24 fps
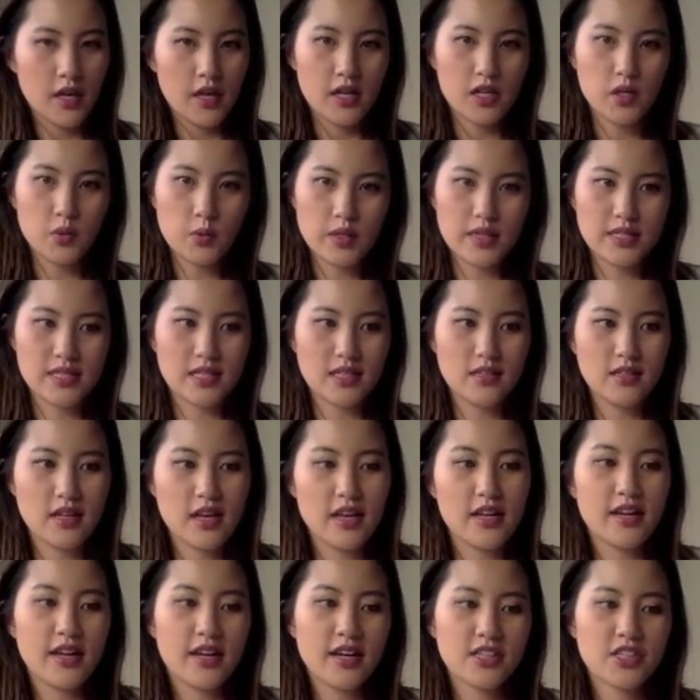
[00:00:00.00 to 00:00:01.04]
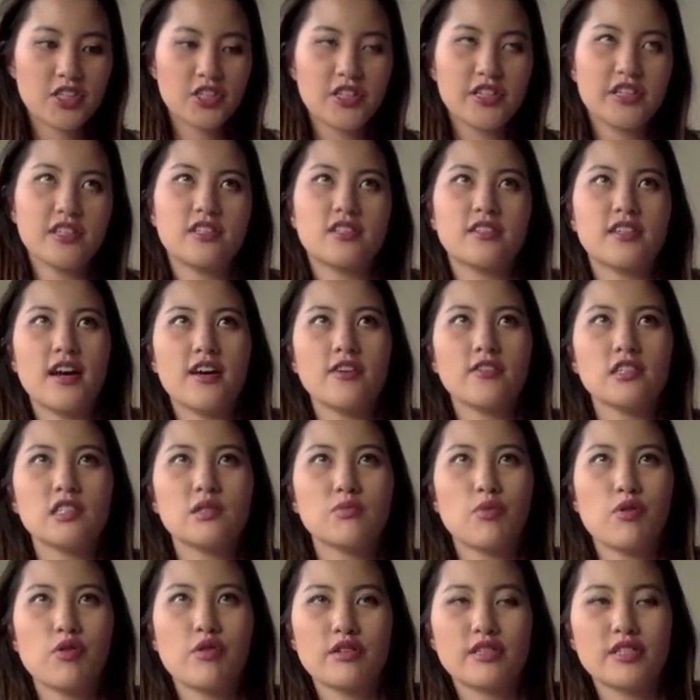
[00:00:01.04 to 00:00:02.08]
It sounds
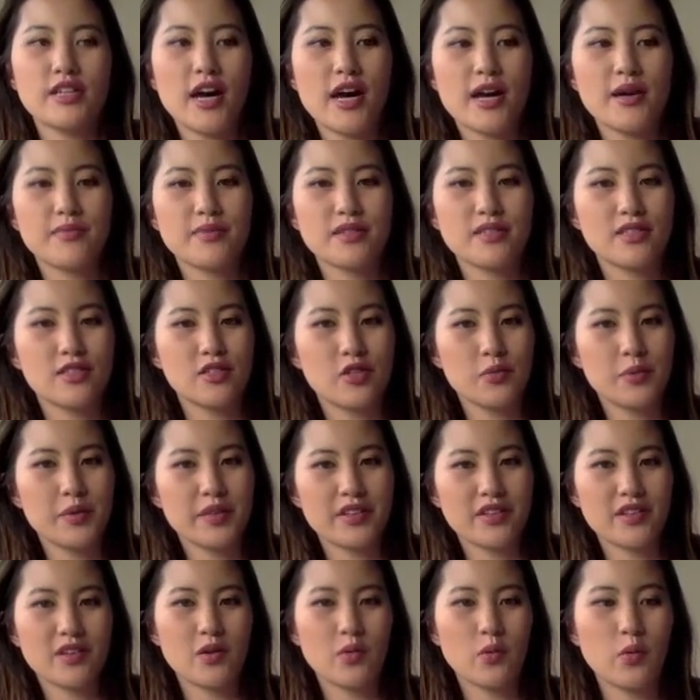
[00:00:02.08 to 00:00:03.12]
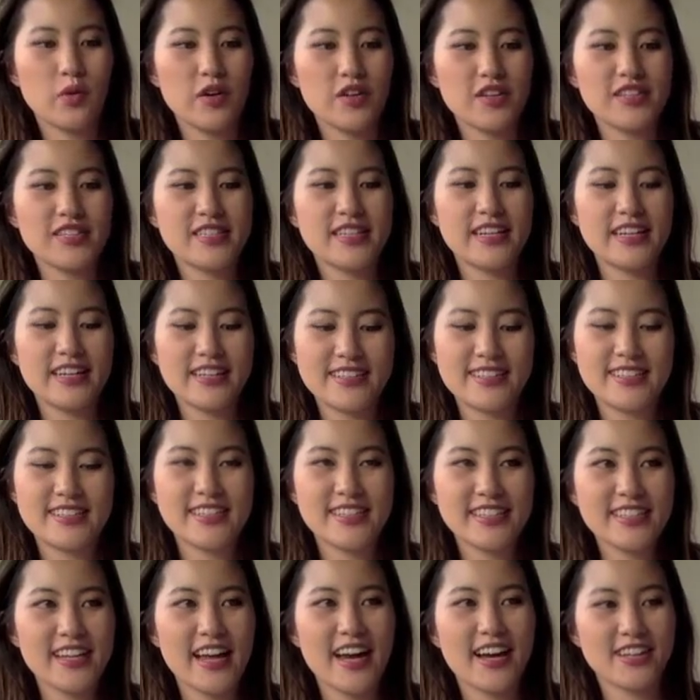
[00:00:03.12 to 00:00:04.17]
more time consuming than it was. It
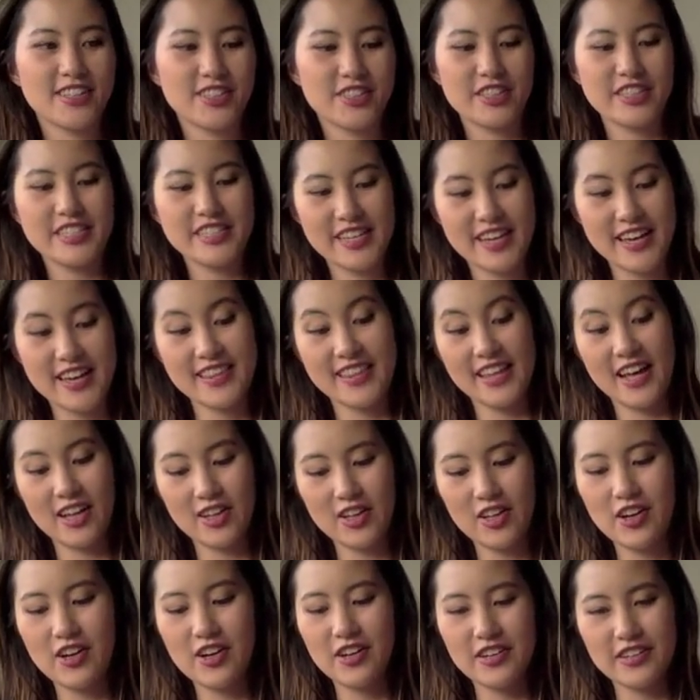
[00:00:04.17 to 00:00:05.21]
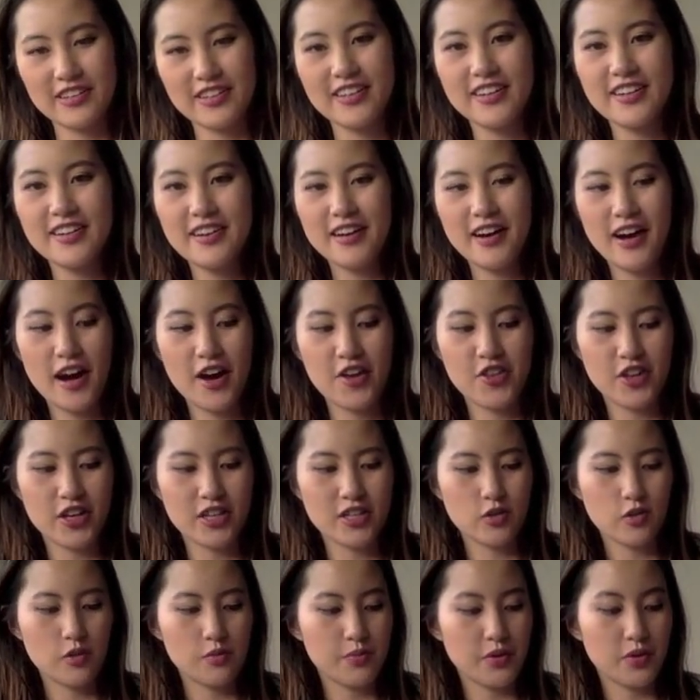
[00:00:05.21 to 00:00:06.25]
didn't actually take that long. I
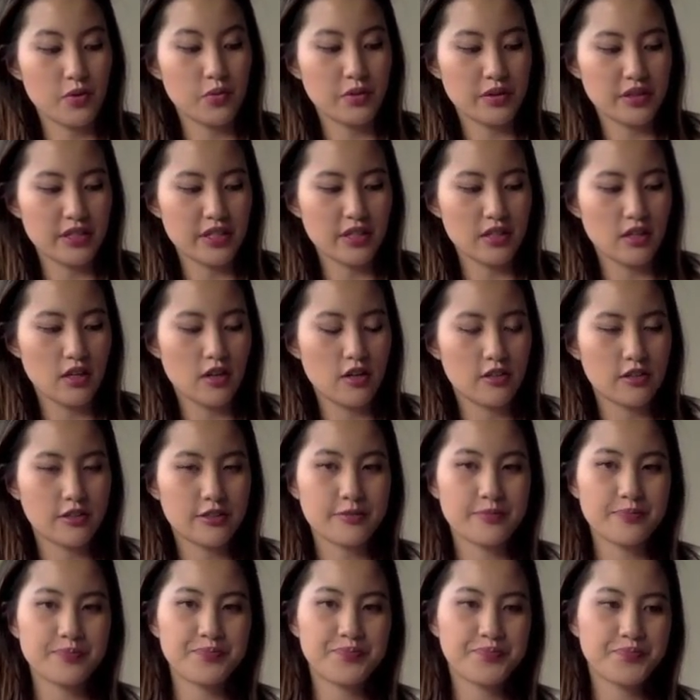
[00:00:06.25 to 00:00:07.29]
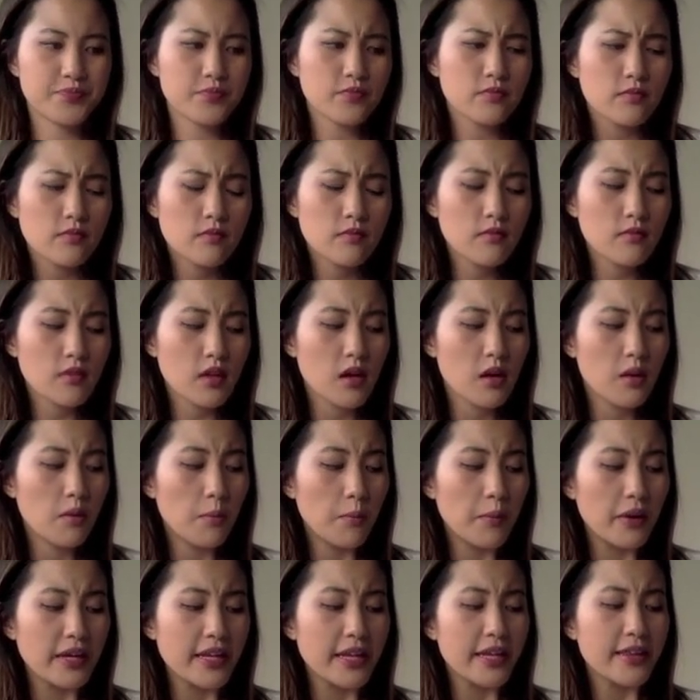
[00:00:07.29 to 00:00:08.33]
thought it would be really long.
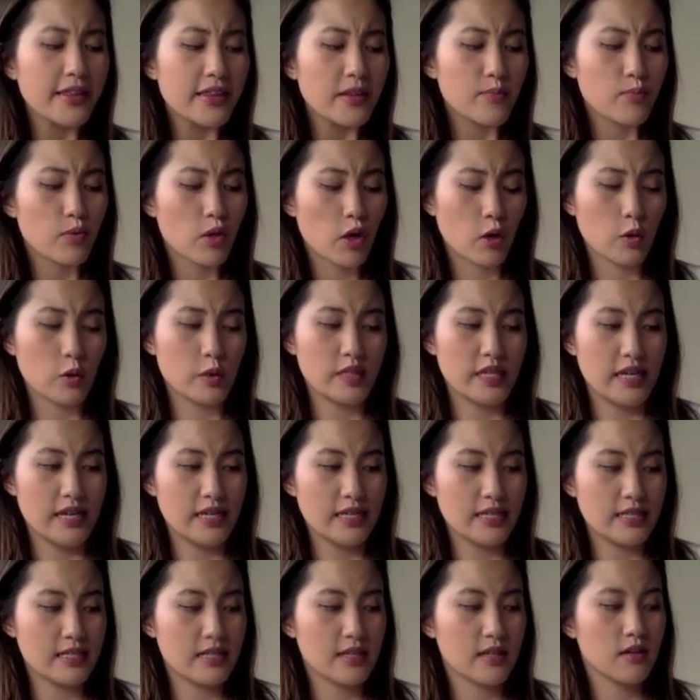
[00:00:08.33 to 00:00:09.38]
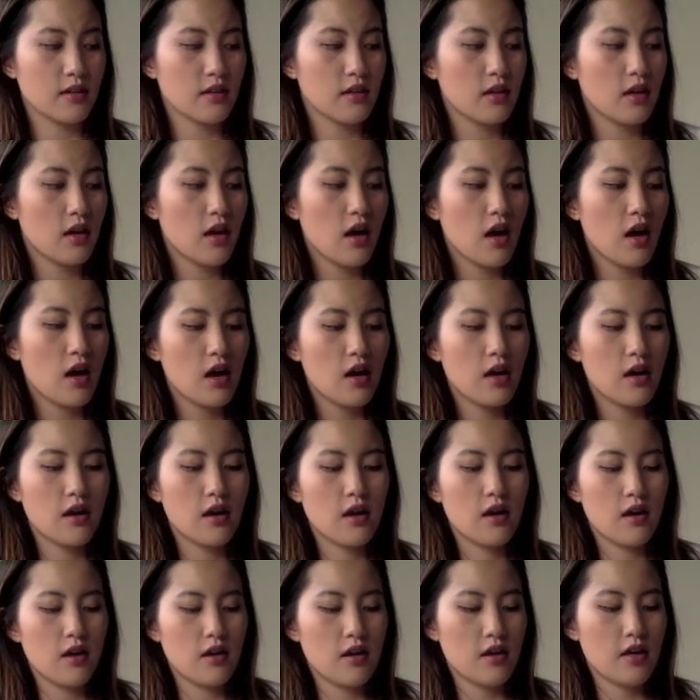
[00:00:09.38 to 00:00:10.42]
But in the process,
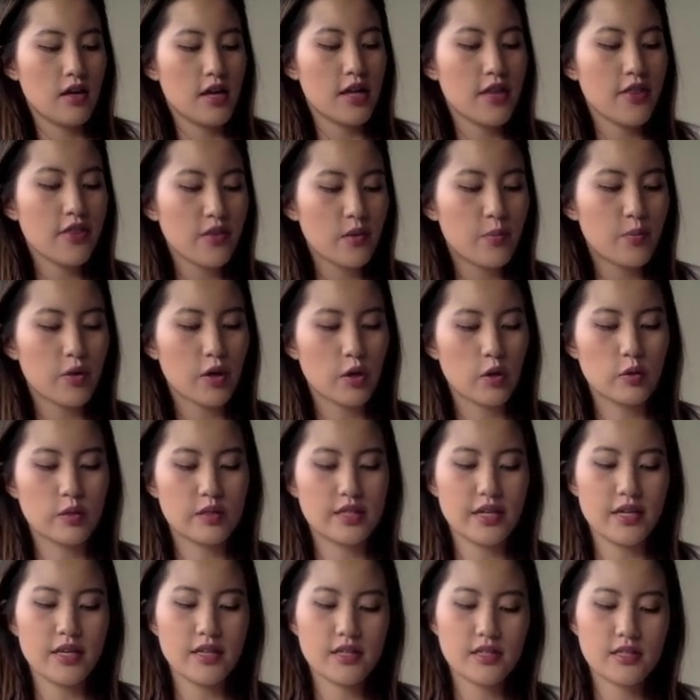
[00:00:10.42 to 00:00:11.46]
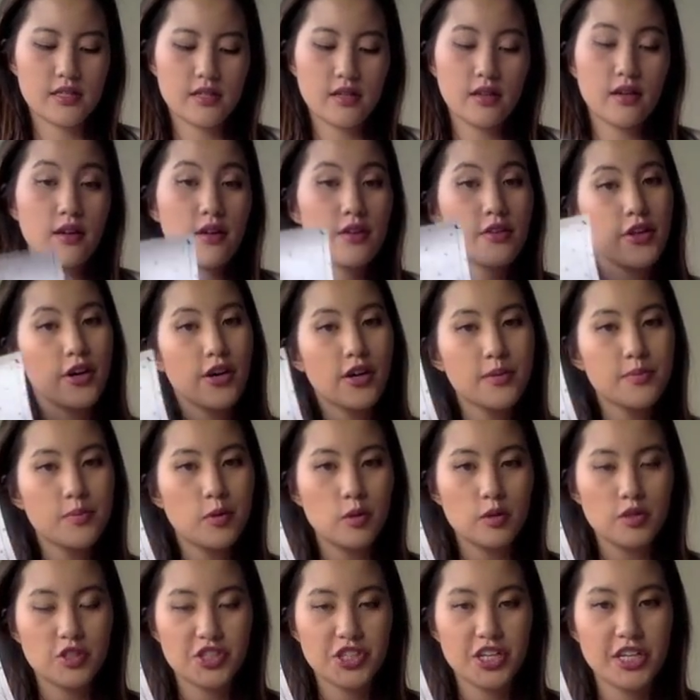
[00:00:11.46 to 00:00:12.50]
the
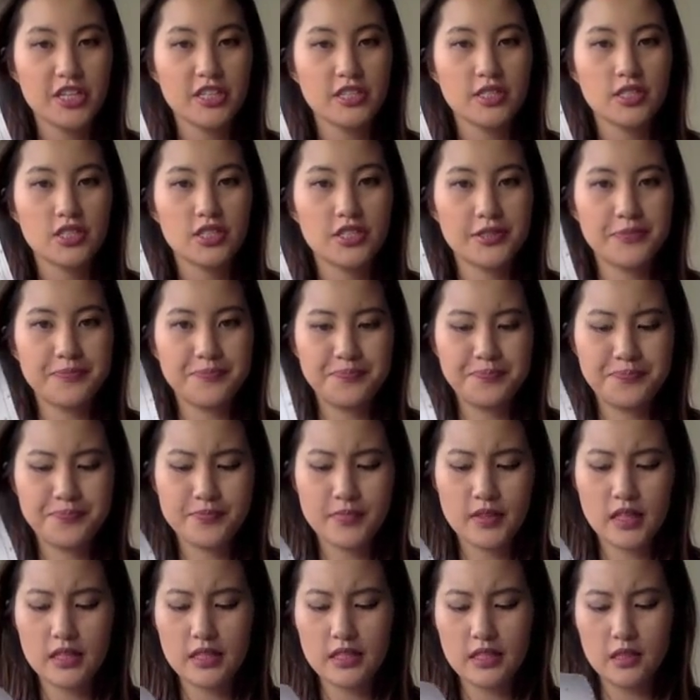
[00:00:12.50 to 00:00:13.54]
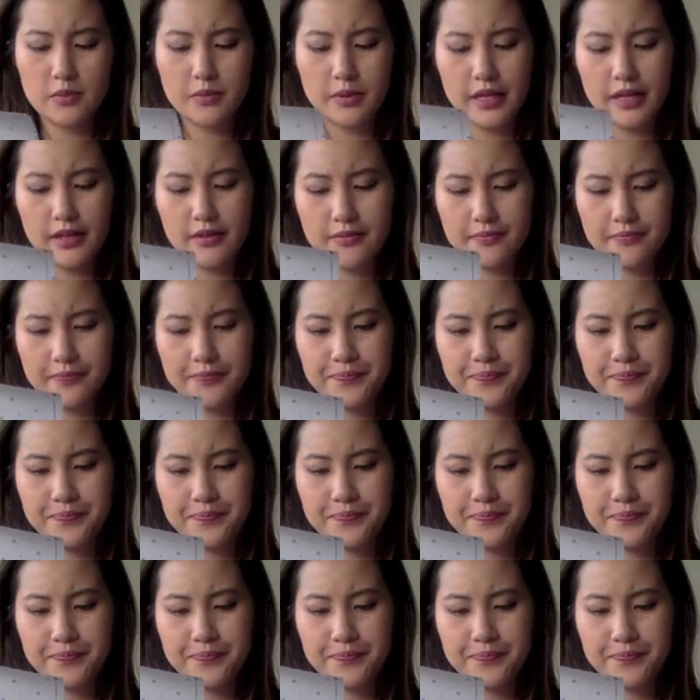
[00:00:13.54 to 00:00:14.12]
armhole changed a little bit.